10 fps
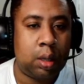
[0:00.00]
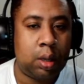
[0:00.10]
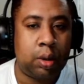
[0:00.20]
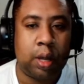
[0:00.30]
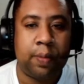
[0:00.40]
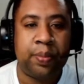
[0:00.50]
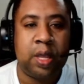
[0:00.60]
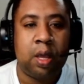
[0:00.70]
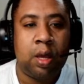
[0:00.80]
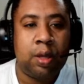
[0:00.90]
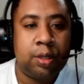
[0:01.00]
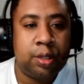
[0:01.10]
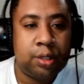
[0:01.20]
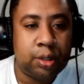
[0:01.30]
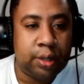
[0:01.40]
okay,
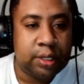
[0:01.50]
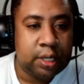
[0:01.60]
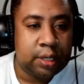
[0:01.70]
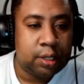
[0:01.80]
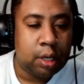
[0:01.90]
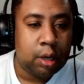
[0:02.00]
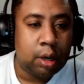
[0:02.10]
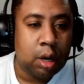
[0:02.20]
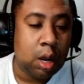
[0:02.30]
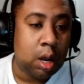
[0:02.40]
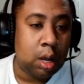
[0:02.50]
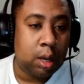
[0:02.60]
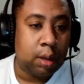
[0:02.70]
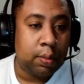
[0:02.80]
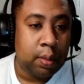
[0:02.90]
so it says here,
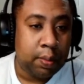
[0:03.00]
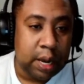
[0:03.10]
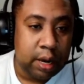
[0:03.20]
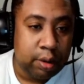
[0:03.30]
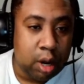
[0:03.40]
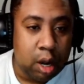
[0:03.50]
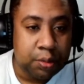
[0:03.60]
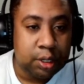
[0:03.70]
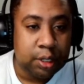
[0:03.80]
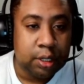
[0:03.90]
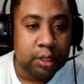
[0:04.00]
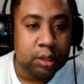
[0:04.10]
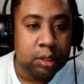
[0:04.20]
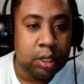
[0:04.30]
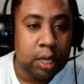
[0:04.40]
binary
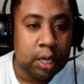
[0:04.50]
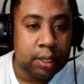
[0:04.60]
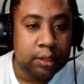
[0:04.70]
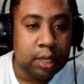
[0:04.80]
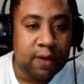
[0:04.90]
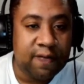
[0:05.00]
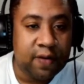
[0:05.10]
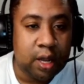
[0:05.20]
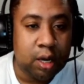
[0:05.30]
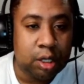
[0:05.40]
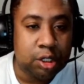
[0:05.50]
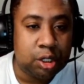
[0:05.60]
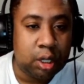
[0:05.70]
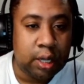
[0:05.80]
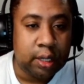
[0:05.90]
options is a
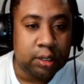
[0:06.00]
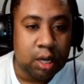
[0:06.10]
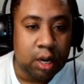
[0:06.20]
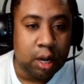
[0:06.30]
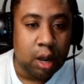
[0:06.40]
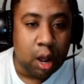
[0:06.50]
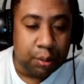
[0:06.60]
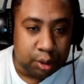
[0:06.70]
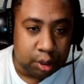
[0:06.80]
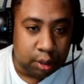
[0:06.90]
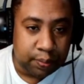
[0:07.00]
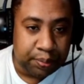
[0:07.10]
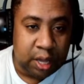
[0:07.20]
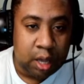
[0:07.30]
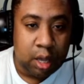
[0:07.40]
financial exotic option
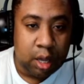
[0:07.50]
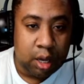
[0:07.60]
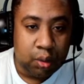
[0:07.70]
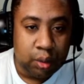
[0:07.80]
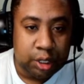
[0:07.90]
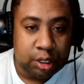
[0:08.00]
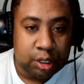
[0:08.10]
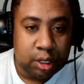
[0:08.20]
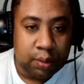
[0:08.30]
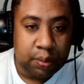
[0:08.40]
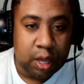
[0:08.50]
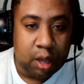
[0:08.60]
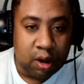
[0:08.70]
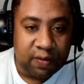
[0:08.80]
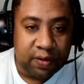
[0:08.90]
in which the
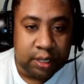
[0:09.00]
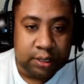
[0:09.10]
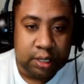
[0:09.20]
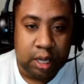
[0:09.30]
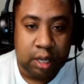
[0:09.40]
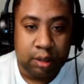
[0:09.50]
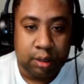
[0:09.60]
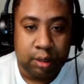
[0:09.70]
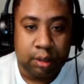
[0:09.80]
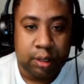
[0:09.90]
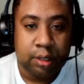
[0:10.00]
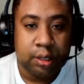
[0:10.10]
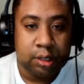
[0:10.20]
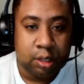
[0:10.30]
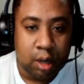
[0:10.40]
payoff is either
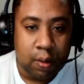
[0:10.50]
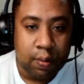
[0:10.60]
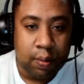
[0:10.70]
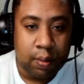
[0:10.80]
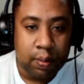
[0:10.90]
some